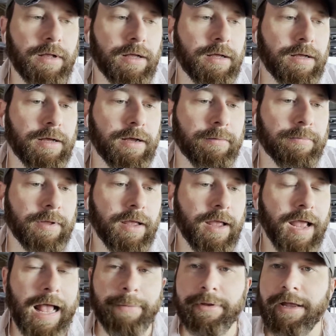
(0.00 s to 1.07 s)
I'm
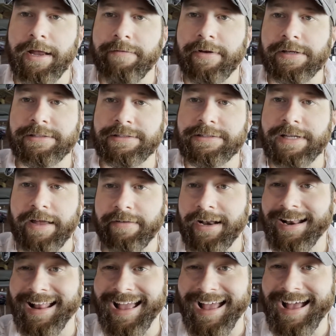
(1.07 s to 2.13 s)
going to give it a
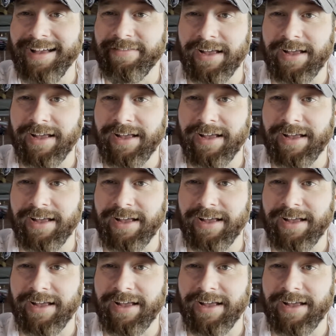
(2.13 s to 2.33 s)
7.5.